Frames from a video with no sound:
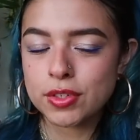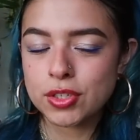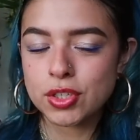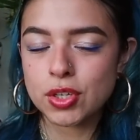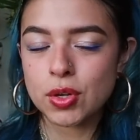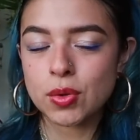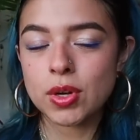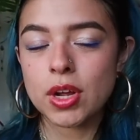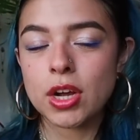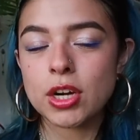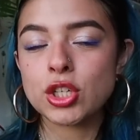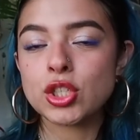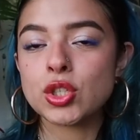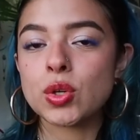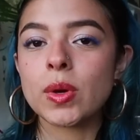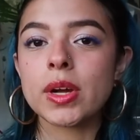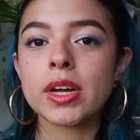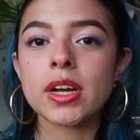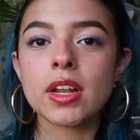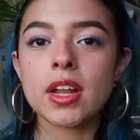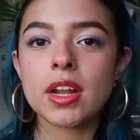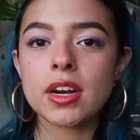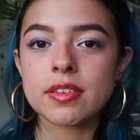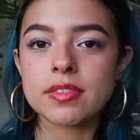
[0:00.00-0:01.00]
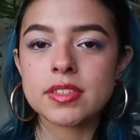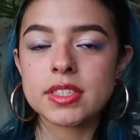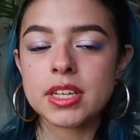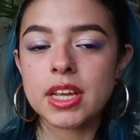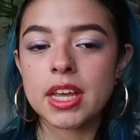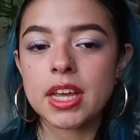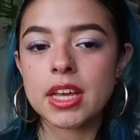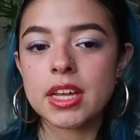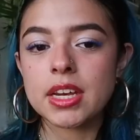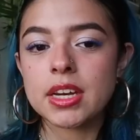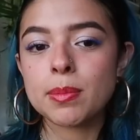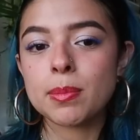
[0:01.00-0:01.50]
so not showing a lot of
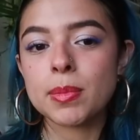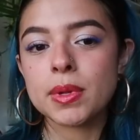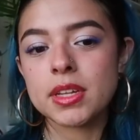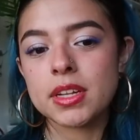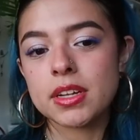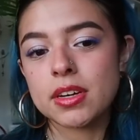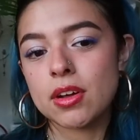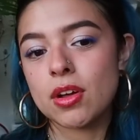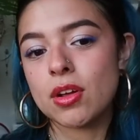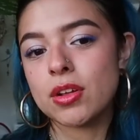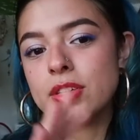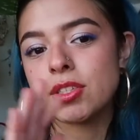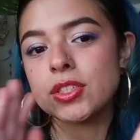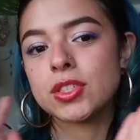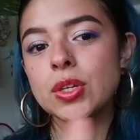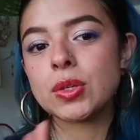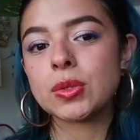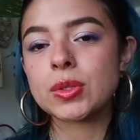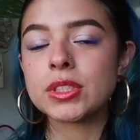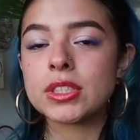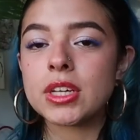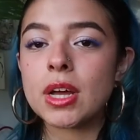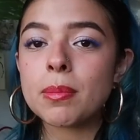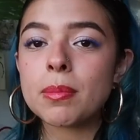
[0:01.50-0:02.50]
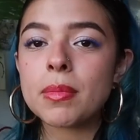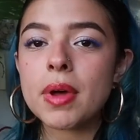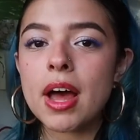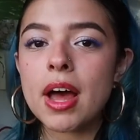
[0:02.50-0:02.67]
skin, but then also some